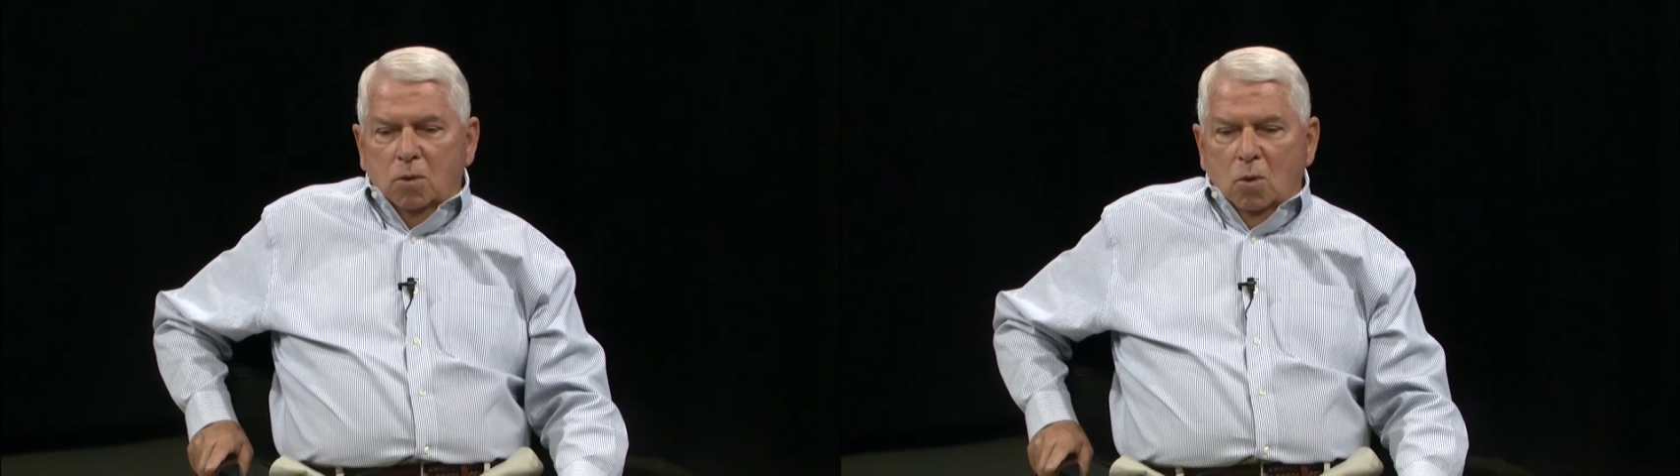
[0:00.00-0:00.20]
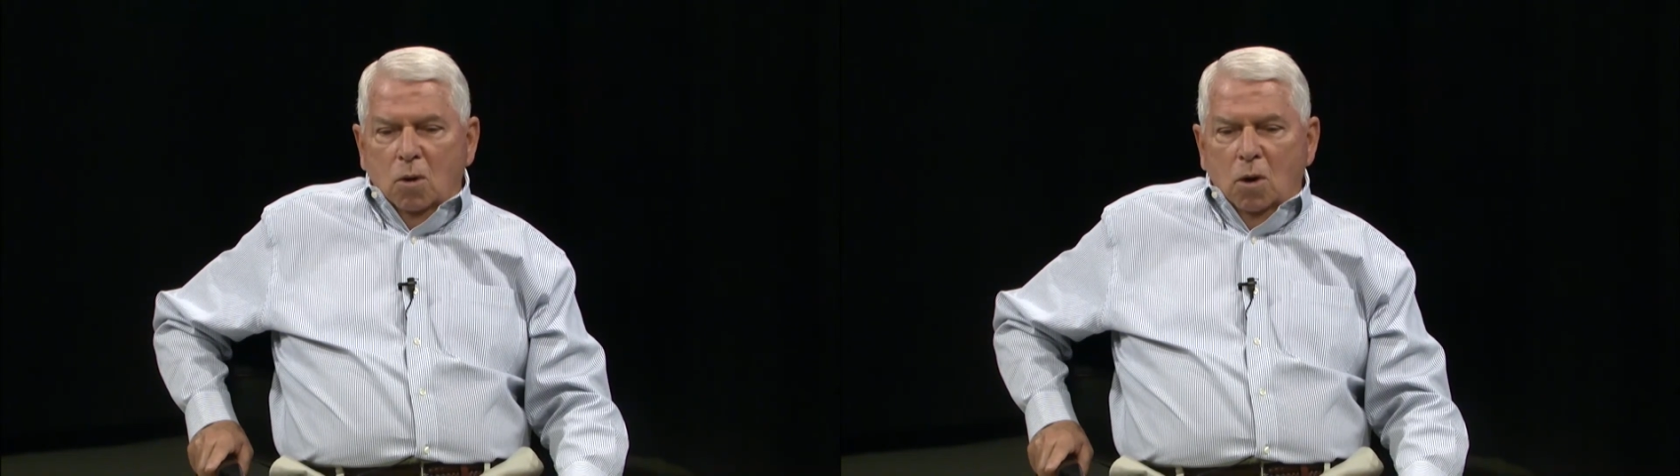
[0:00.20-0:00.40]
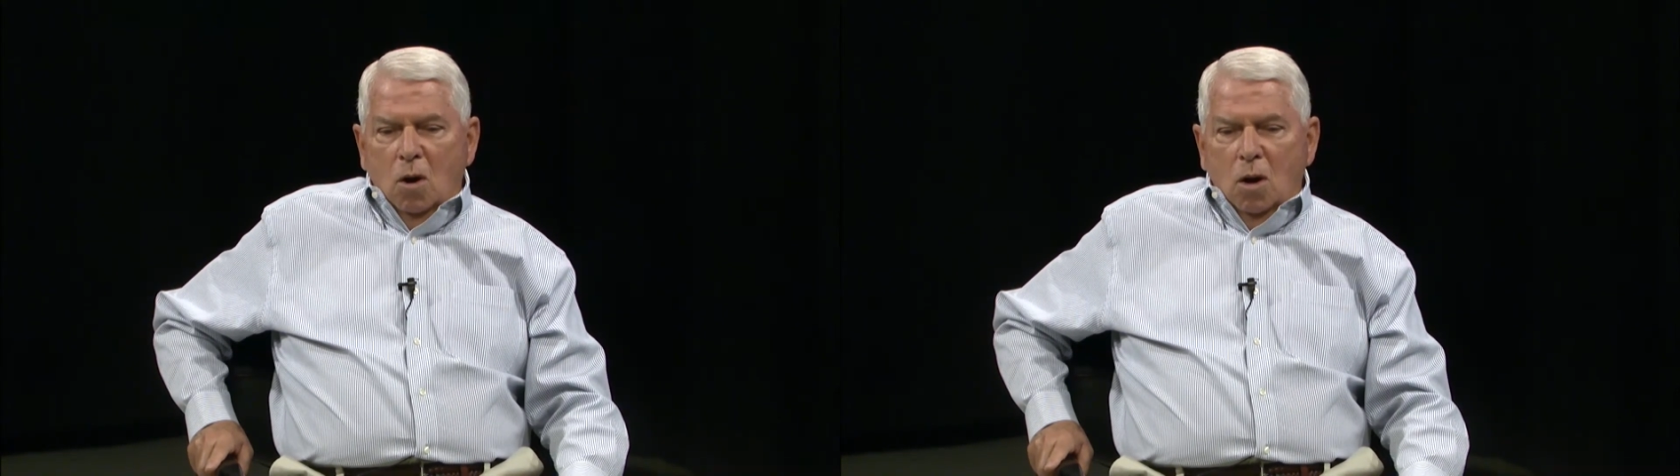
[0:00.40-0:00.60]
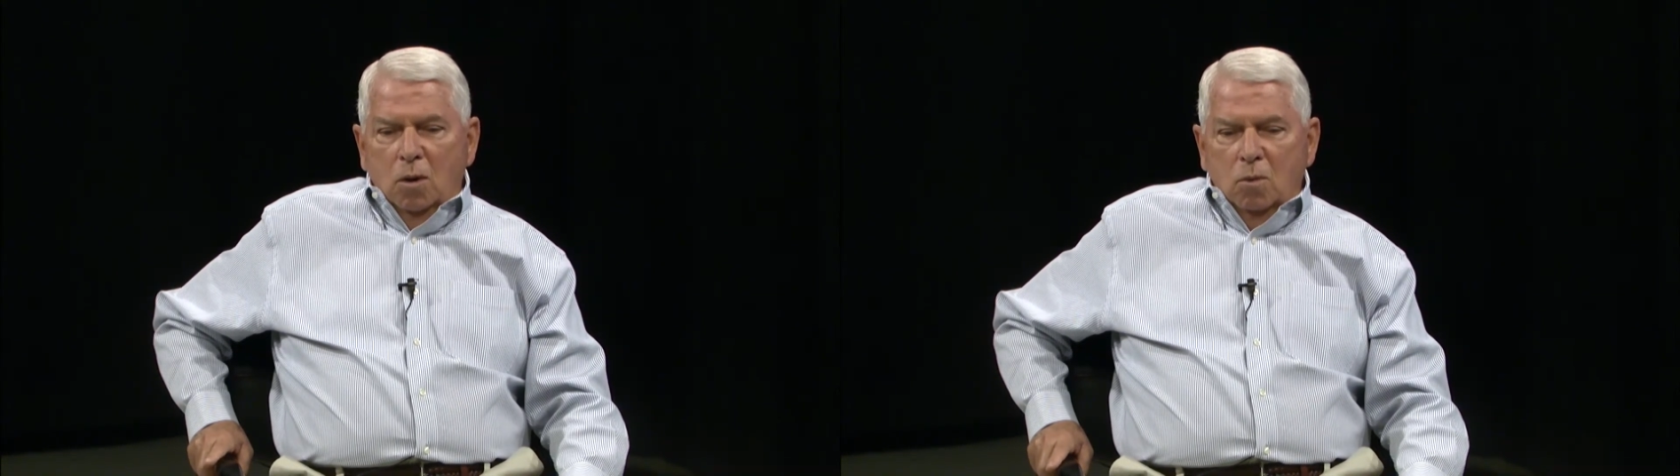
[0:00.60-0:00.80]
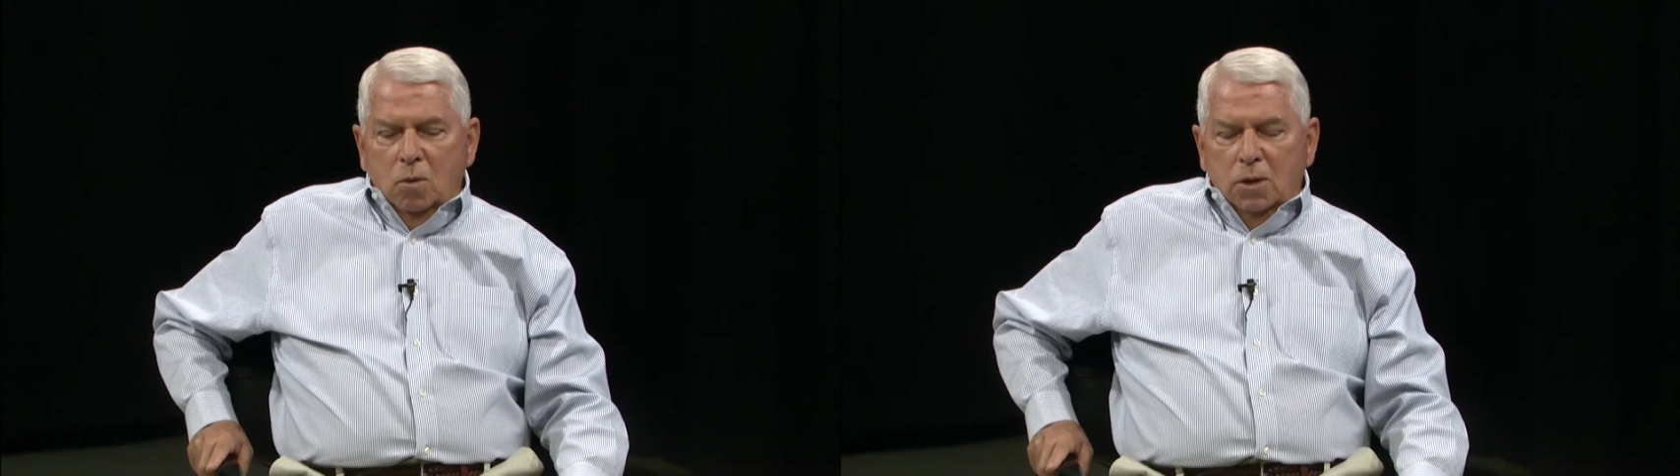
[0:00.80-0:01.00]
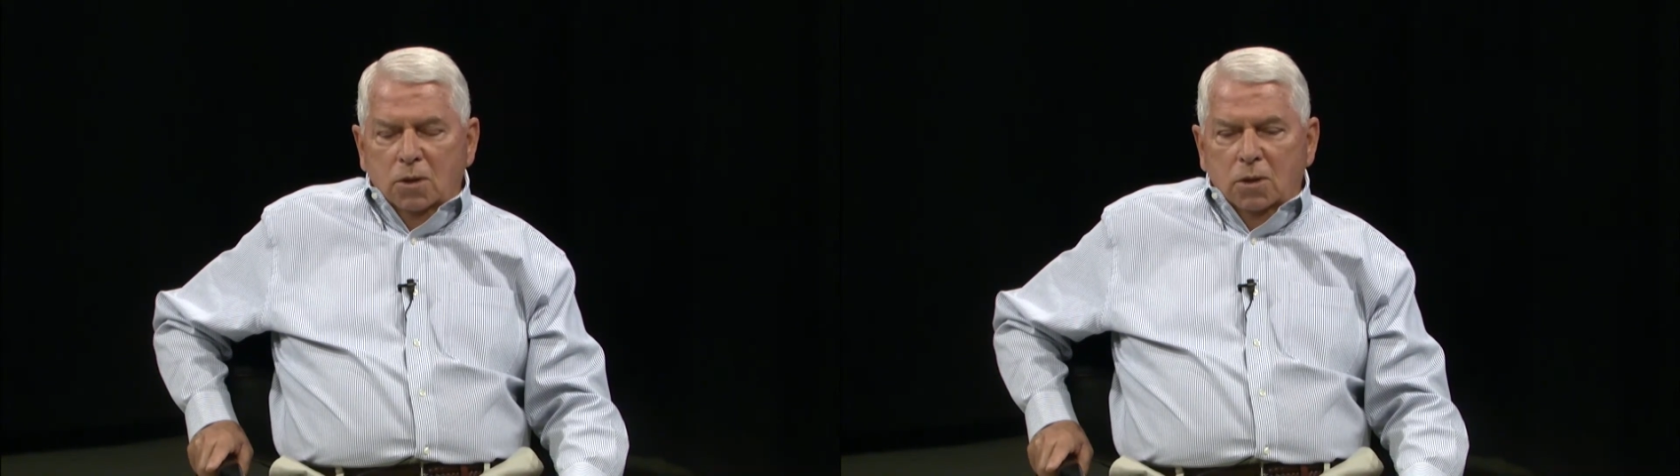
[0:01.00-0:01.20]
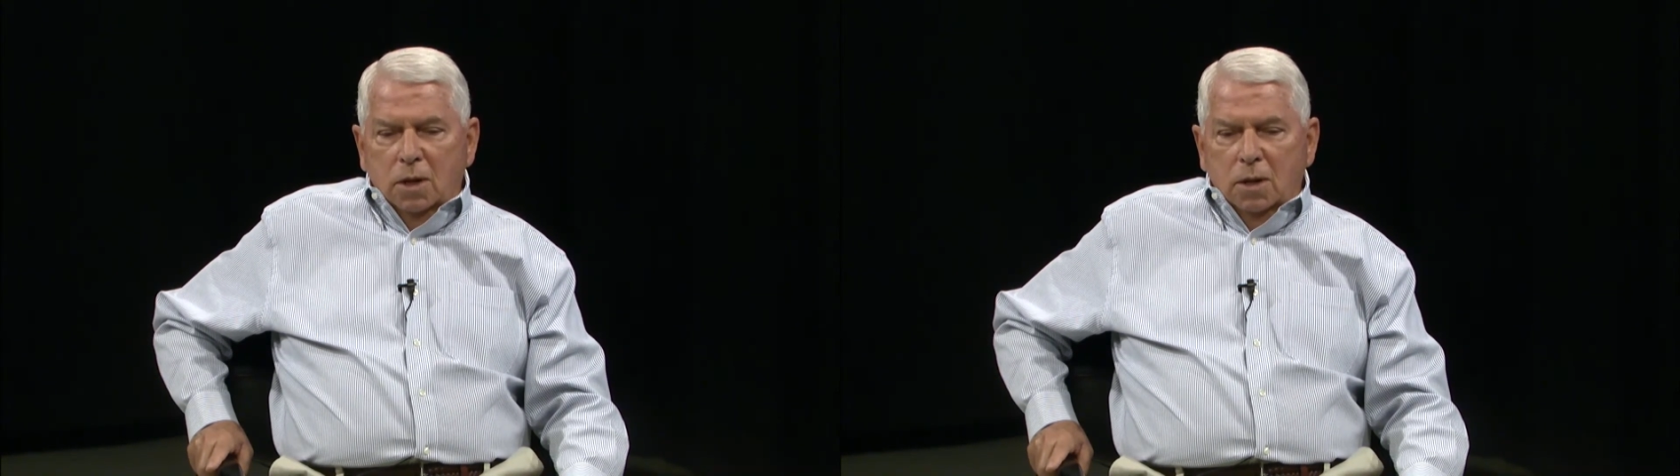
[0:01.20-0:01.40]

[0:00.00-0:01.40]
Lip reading: going on, which